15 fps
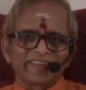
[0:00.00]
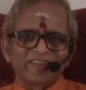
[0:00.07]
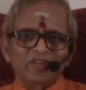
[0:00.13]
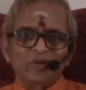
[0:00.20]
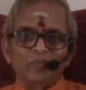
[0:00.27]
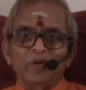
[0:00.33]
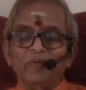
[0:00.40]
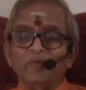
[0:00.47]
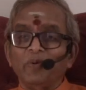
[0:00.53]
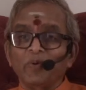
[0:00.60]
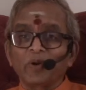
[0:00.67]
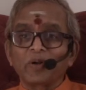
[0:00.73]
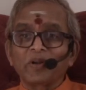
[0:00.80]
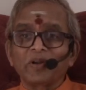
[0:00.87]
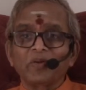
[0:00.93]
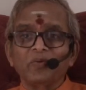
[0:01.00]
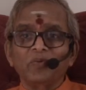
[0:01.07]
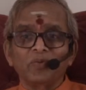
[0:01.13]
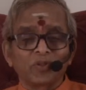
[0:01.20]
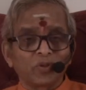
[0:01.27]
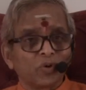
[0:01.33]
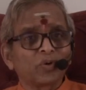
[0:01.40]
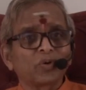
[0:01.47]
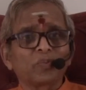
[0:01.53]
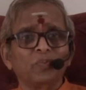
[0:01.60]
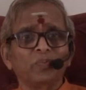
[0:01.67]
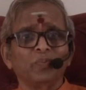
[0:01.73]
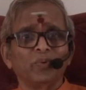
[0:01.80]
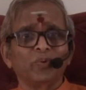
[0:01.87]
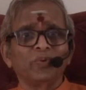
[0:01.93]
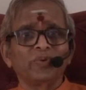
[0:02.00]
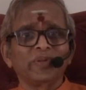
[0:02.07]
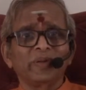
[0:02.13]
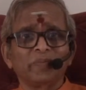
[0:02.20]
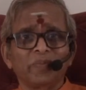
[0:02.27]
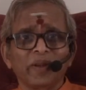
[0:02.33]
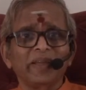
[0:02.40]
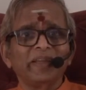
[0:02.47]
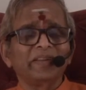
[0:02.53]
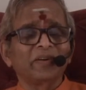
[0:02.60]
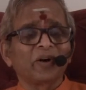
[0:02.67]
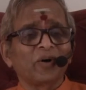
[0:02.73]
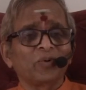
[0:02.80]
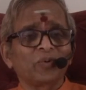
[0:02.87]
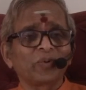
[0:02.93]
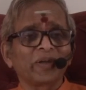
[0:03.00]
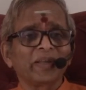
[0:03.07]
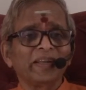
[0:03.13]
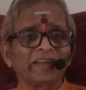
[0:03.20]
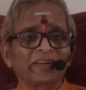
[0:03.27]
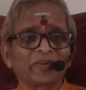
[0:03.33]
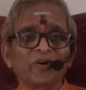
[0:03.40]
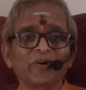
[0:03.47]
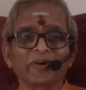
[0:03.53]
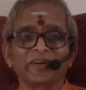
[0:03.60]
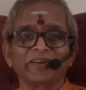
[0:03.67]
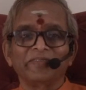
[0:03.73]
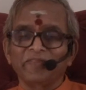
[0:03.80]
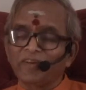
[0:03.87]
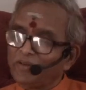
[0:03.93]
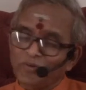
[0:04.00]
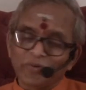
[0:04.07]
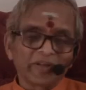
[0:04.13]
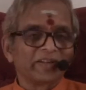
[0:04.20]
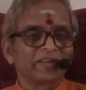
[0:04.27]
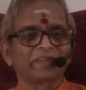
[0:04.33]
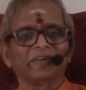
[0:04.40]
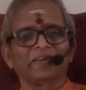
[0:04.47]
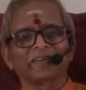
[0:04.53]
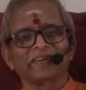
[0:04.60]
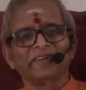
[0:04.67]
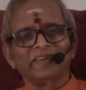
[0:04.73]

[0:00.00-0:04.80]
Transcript: You may be wondering, without using brain, how can I talk? Well, you can talk.